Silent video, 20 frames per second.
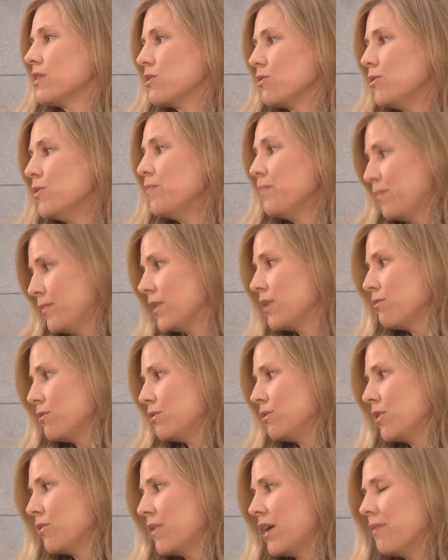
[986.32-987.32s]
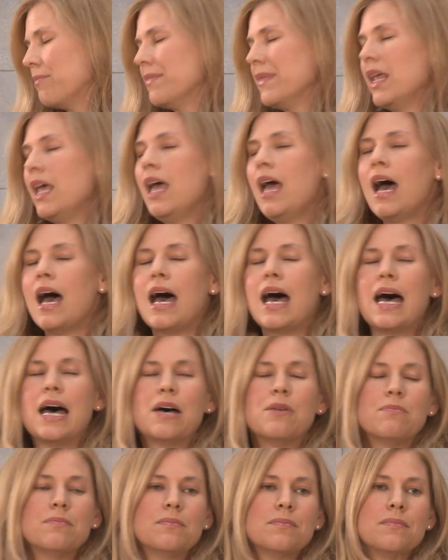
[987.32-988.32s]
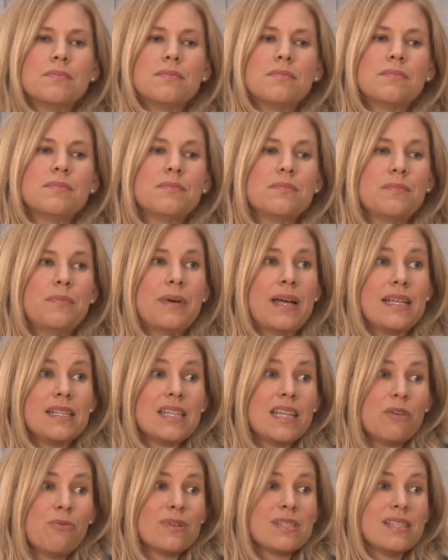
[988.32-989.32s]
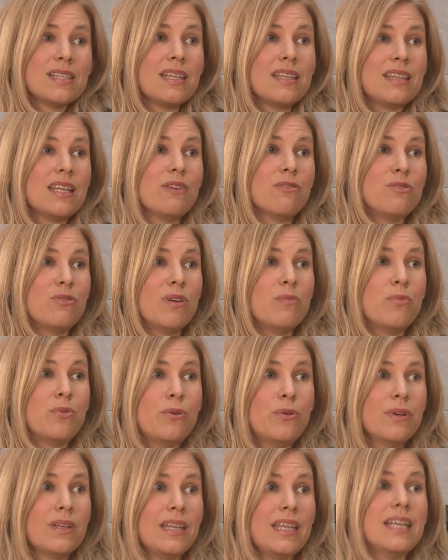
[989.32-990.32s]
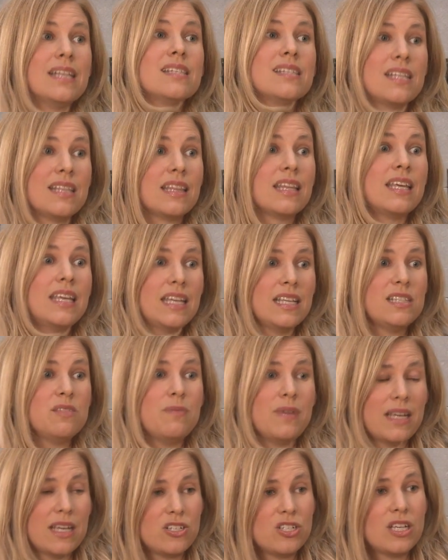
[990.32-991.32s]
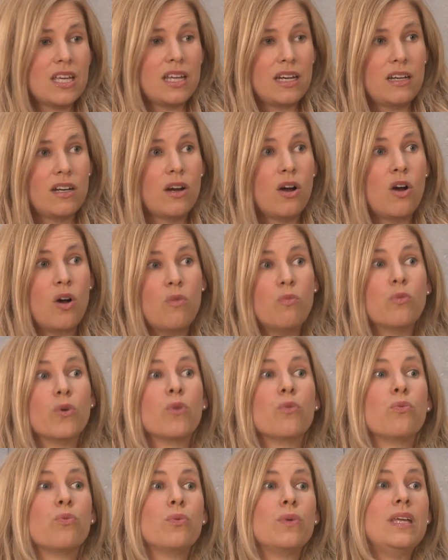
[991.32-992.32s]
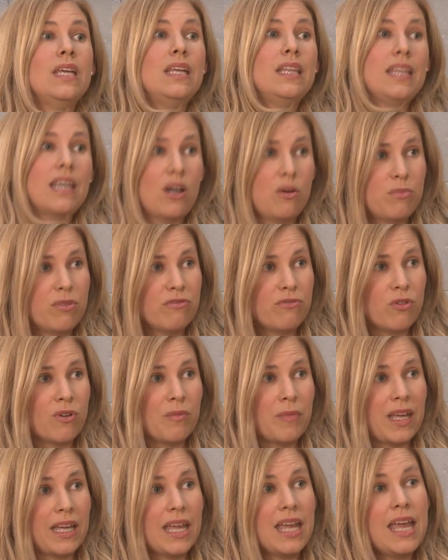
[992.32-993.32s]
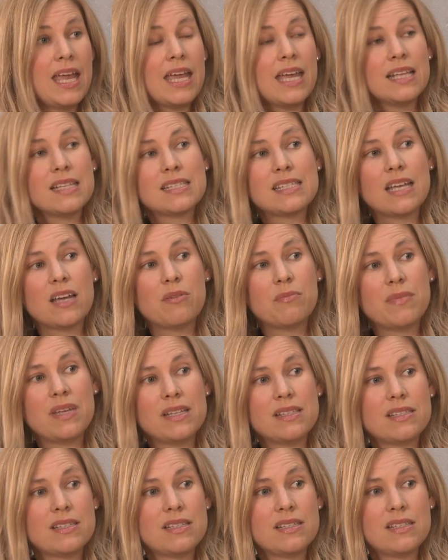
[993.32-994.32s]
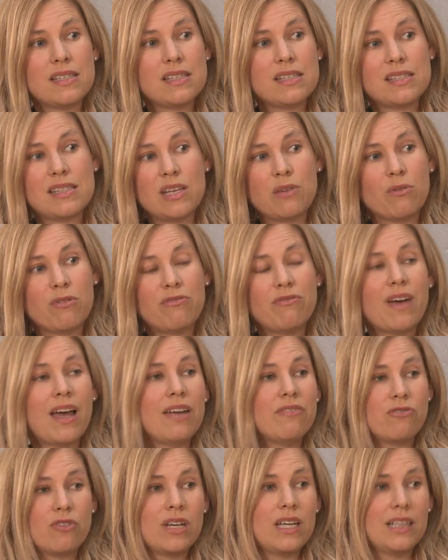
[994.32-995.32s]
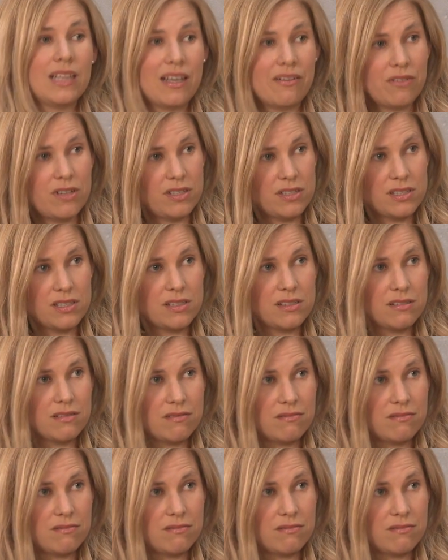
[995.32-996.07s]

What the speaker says: school, they were doing well. But it wasn't that they were doing poorly, it's that the kids being educated at home were really outperforming. In some instances, they were 5 grade levels,